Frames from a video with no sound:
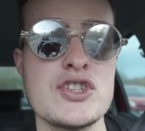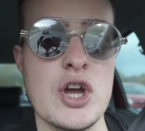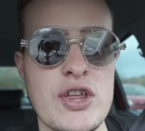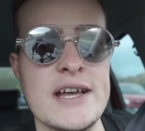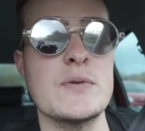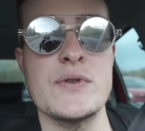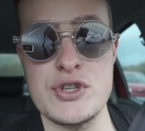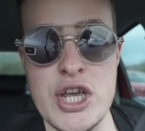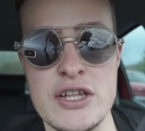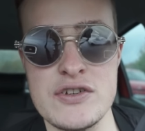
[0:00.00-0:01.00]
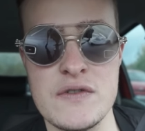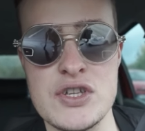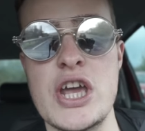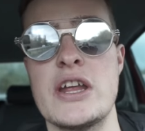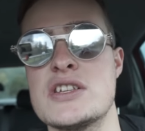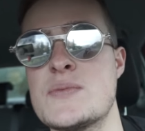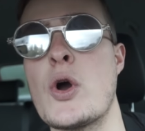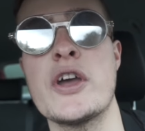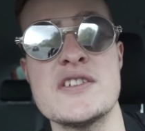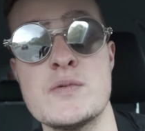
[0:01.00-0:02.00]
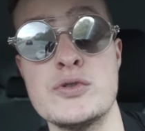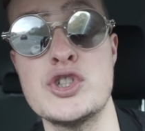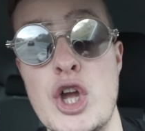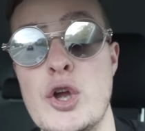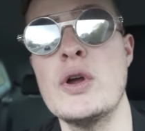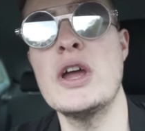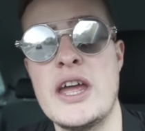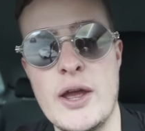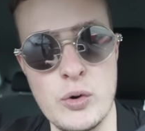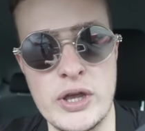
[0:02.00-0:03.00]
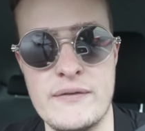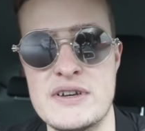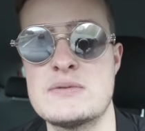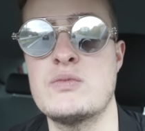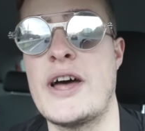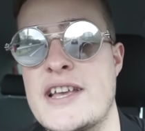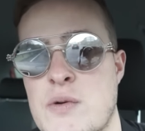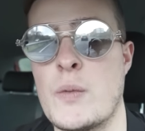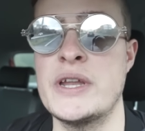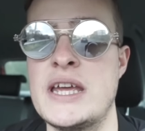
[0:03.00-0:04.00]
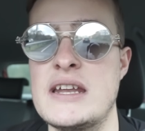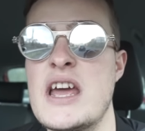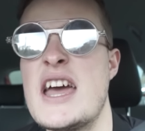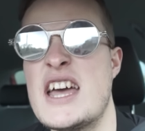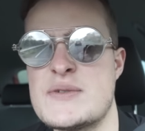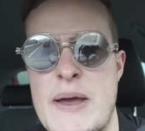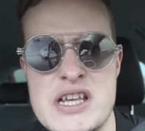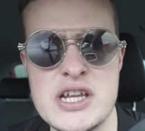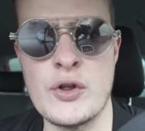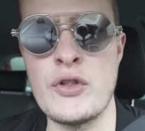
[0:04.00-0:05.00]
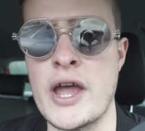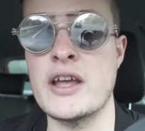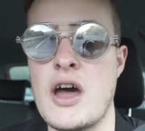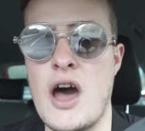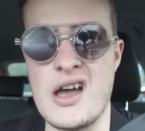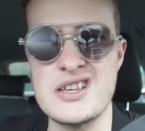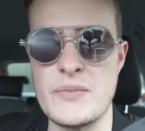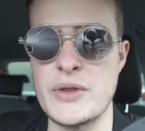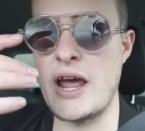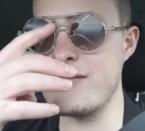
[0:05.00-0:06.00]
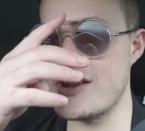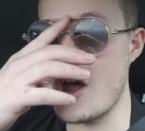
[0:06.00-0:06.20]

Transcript: So that's what the change of the chain and sprockets will do. It will give us that's what we need, especially on like uh, something like the